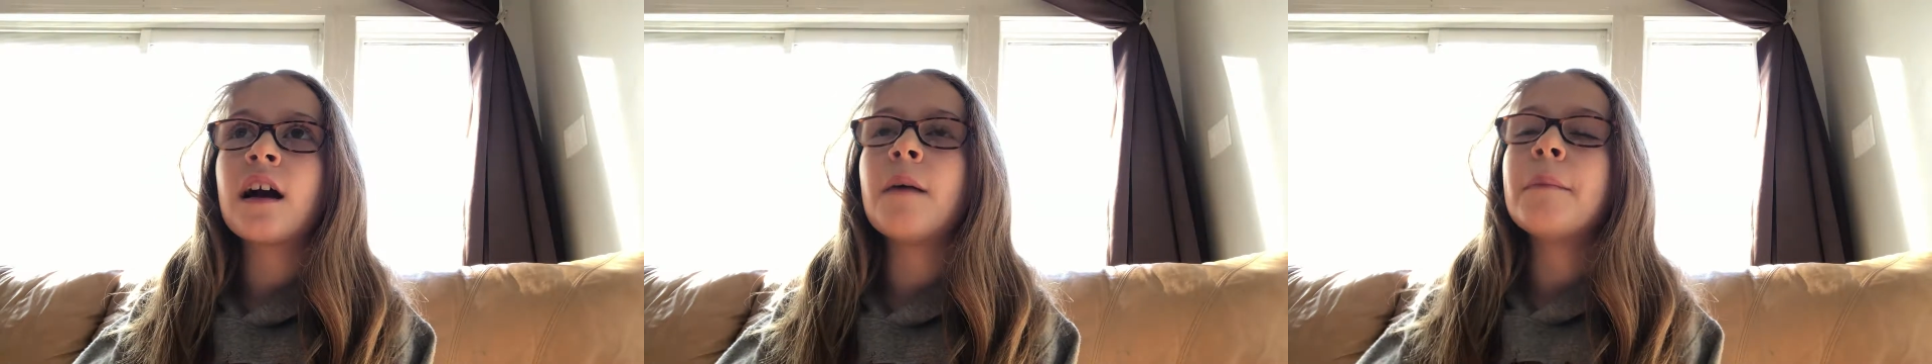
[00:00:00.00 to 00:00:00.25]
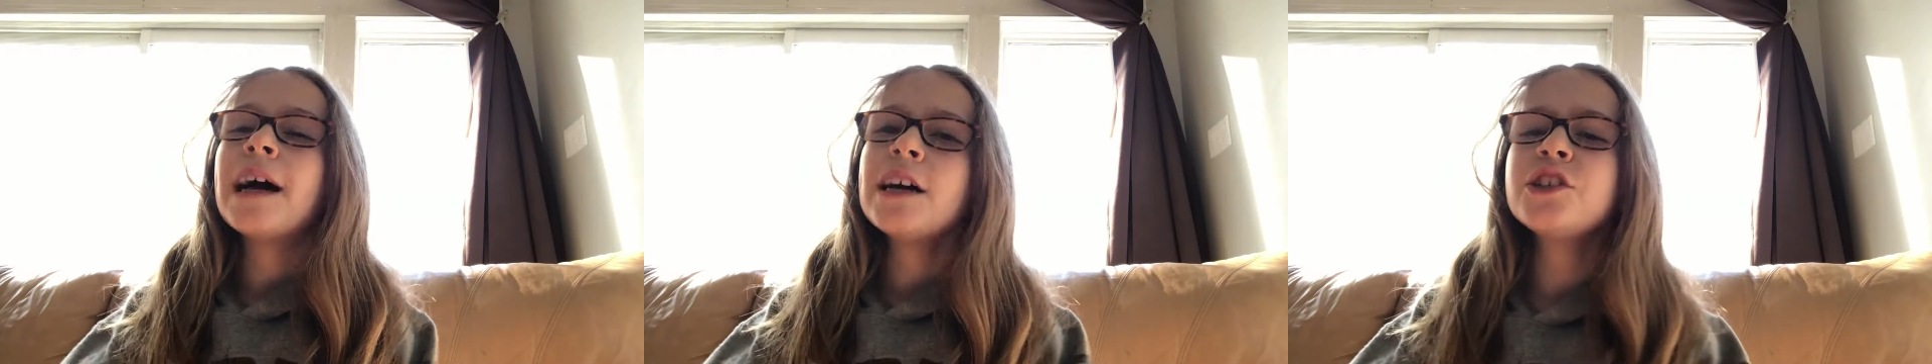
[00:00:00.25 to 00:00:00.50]

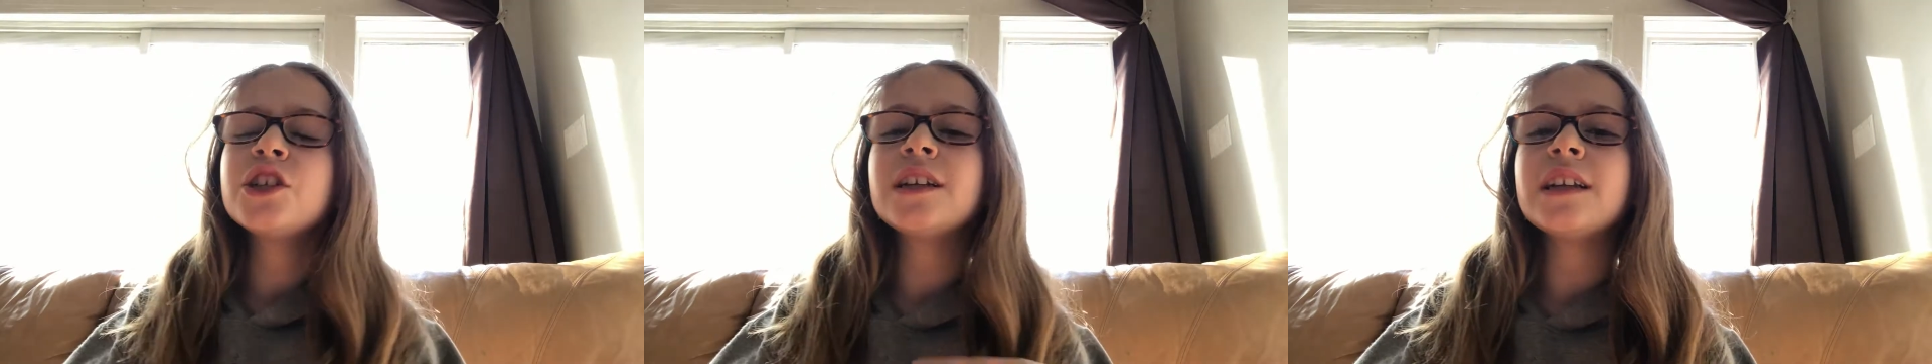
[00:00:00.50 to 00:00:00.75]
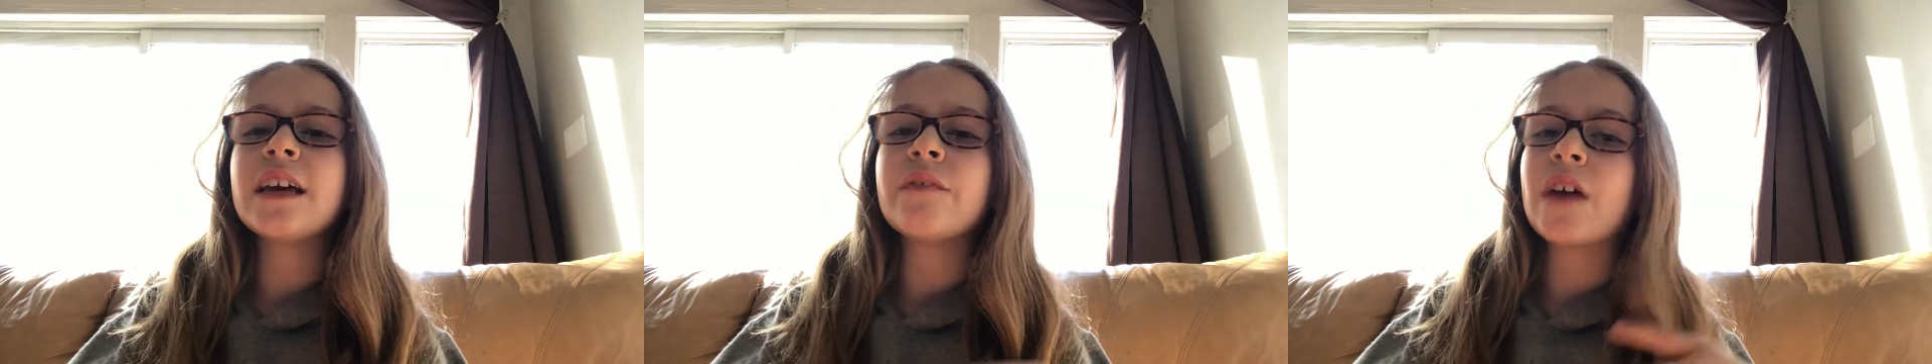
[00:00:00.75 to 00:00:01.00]
imagine
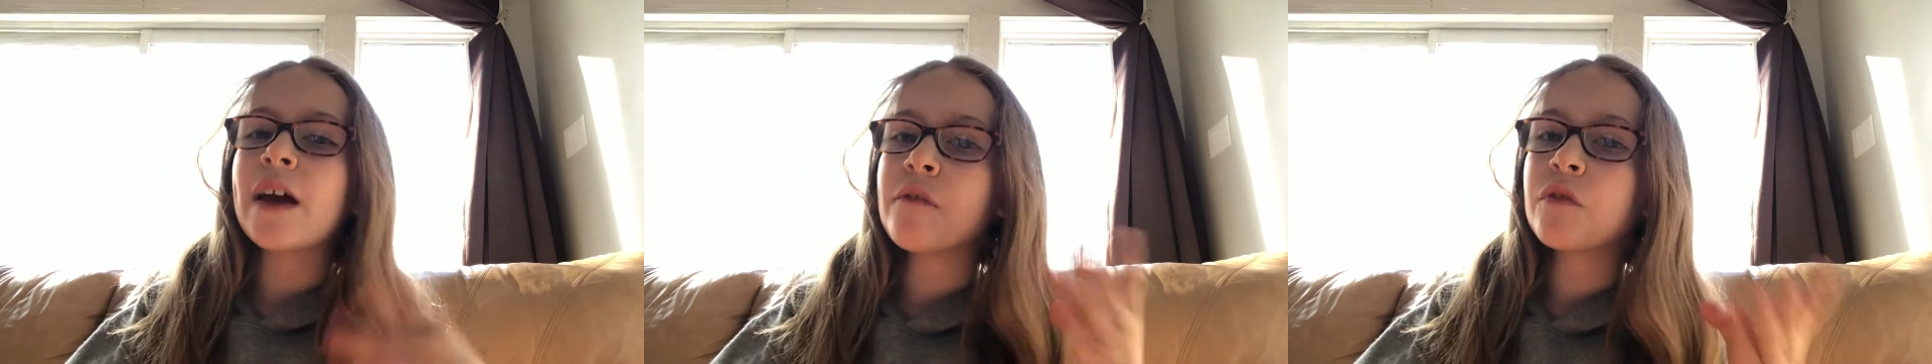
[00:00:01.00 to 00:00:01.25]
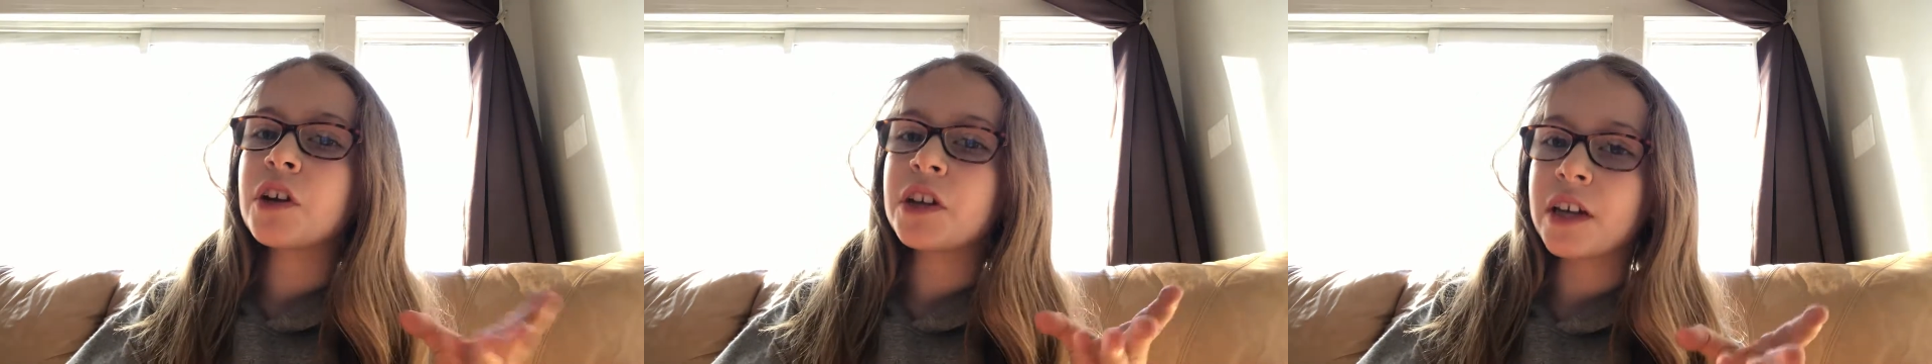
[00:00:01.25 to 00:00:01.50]
if every